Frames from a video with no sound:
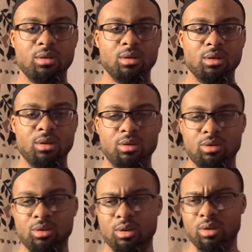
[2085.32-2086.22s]
And you're
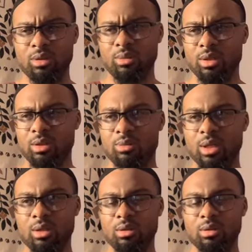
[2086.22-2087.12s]
treating him in this
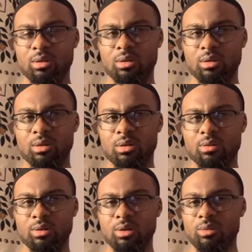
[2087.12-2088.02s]
manner
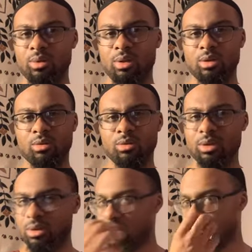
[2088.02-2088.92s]
for seemingly no
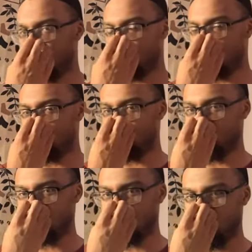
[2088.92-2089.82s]
reason,
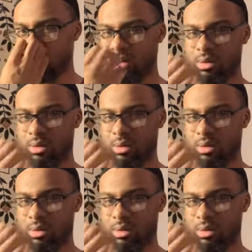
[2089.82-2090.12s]
right?